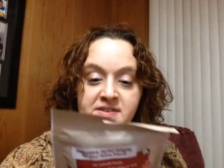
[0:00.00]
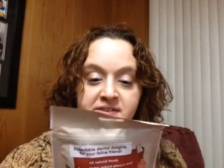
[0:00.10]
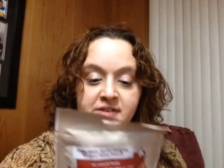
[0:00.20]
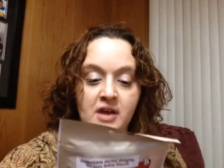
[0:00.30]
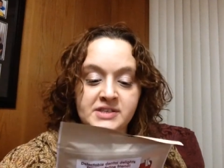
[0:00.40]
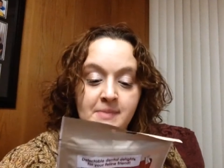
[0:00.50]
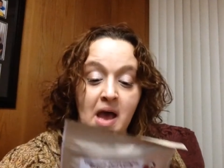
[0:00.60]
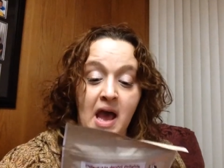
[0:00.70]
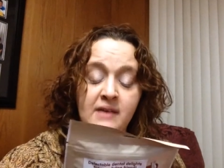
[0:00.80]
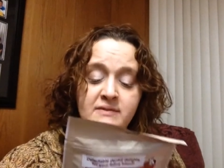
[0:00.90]
This is
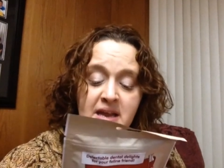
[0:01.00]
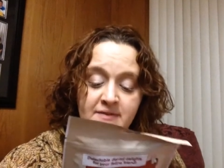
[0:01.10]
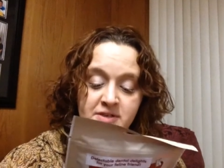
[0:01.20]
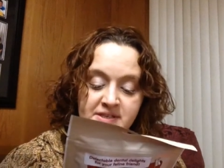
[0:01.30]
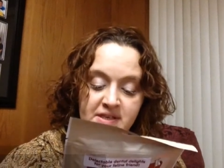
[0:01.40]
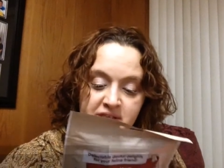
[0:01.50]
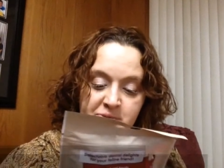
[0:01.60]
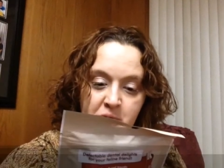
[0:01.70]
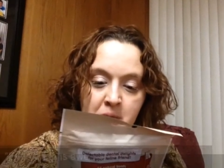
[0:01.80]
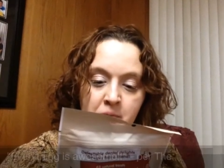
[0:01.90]
awesome. I've never
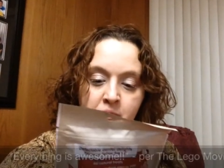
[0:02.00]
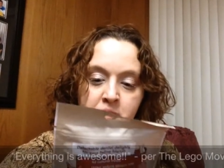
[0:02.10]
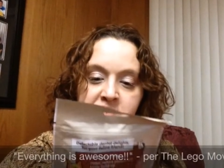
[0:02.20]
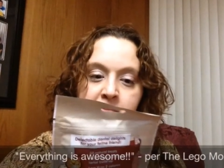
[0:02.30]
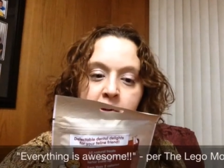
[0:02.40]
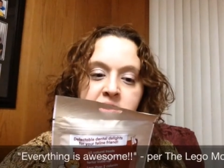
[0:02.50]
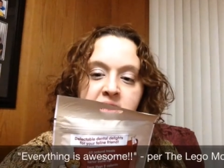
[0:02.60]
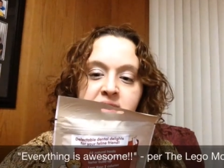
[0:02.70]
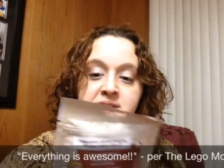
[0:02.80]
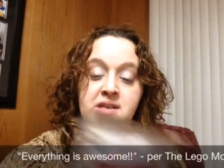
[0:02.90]
seen this brand before,
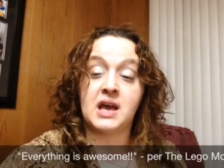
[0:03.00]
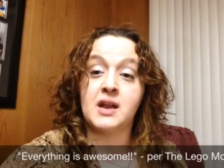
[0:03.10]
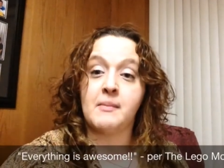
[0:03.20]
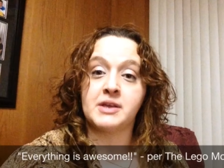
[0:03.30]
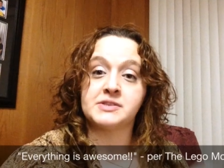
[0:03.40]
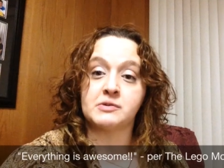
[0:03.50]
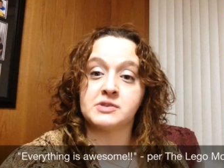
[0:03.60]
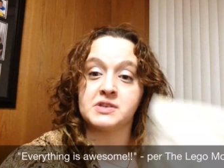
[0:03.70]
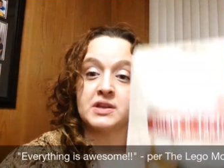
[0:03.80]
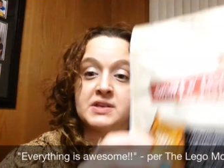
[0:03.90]
Smart and Tasty, not at my
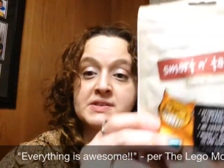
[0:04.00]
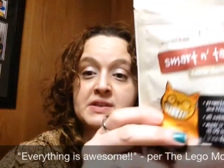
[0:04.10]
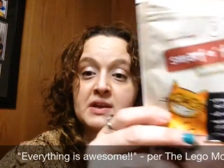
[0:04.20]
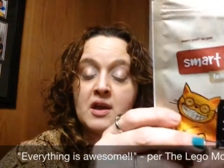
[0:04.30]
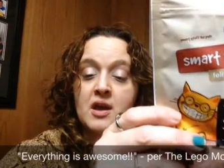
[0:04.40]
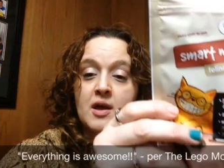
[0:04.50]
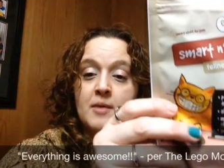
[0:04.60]
stores at least.